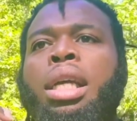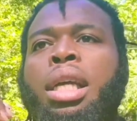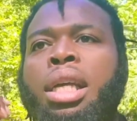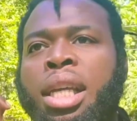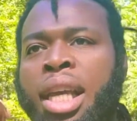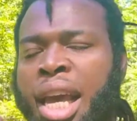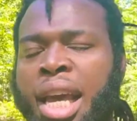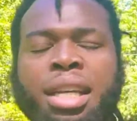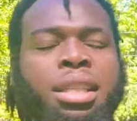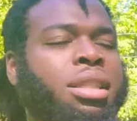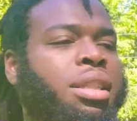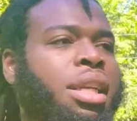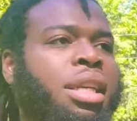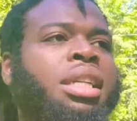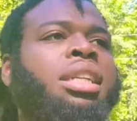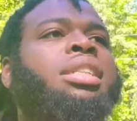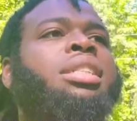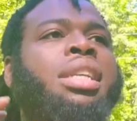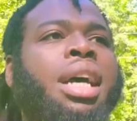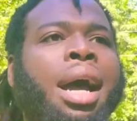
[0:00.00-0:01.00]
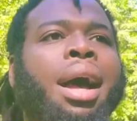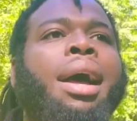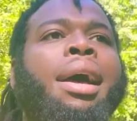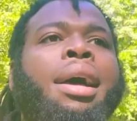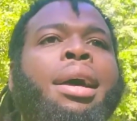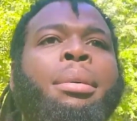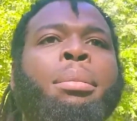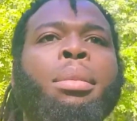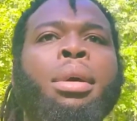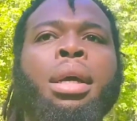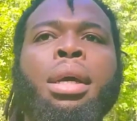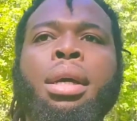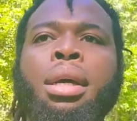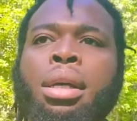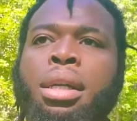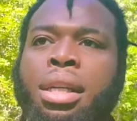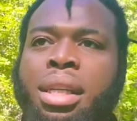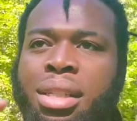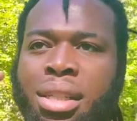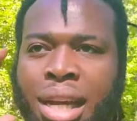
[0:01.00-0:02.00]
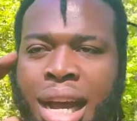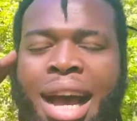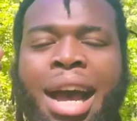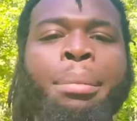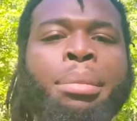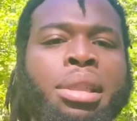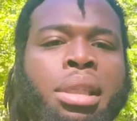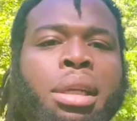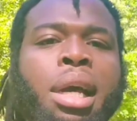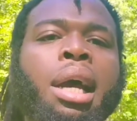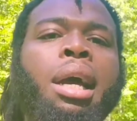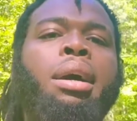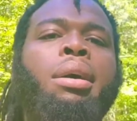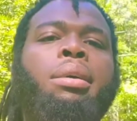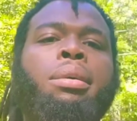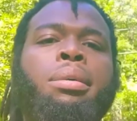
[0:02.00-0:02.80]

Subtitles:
Yes, it is time. This time is now.